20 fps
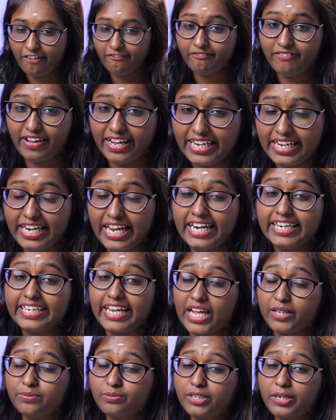Well,
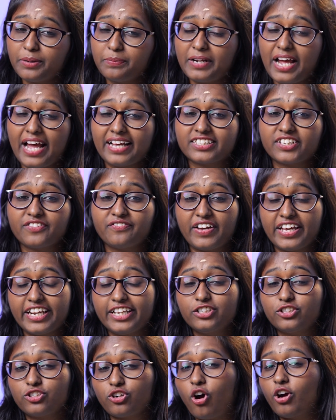TypeScript has a
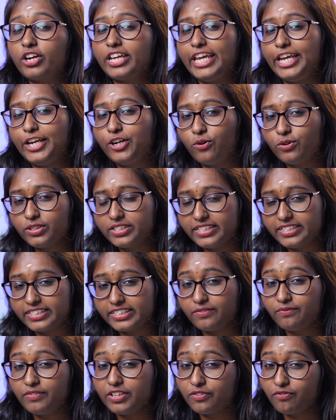very strong
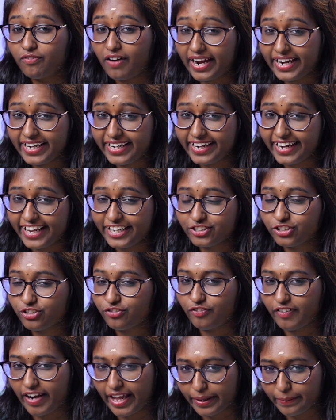ecosystem with wide range
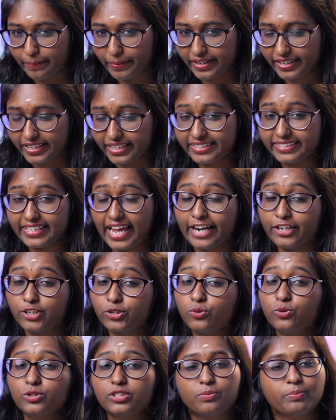of libraries
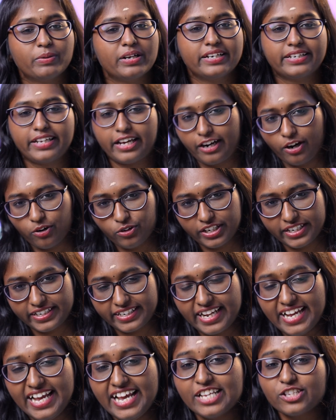and tools built around
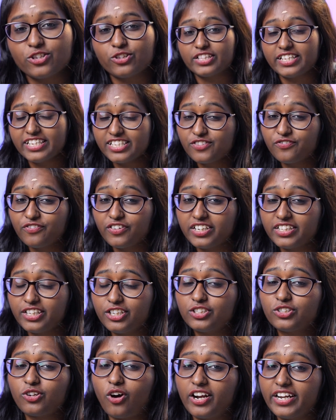it. So this
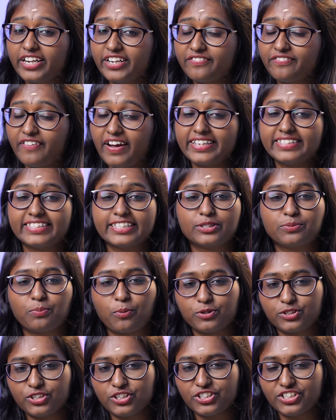further solidifies its
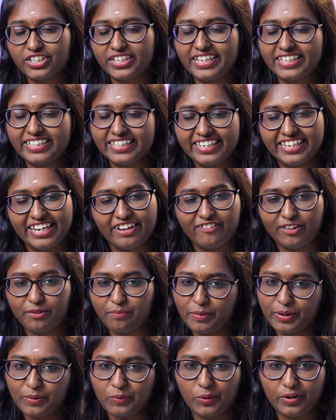position in the
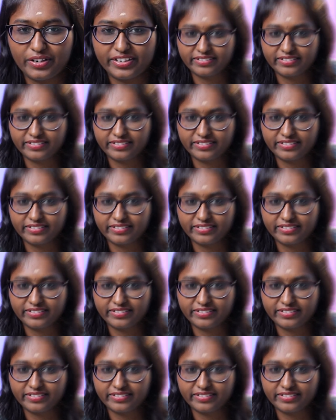development world.